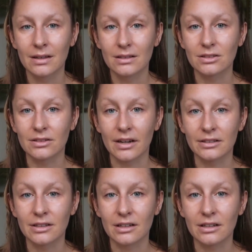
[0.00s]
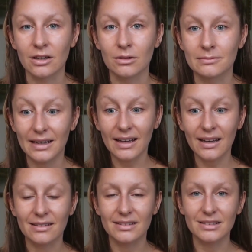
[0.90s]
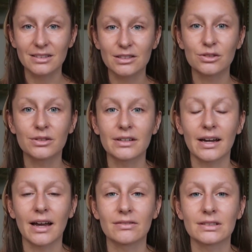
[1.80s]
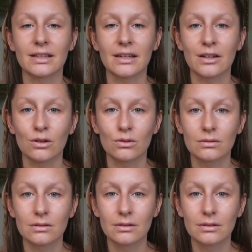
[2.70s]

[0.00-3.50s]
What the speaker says: So now you're not going to go, this is too good, I have to let it go.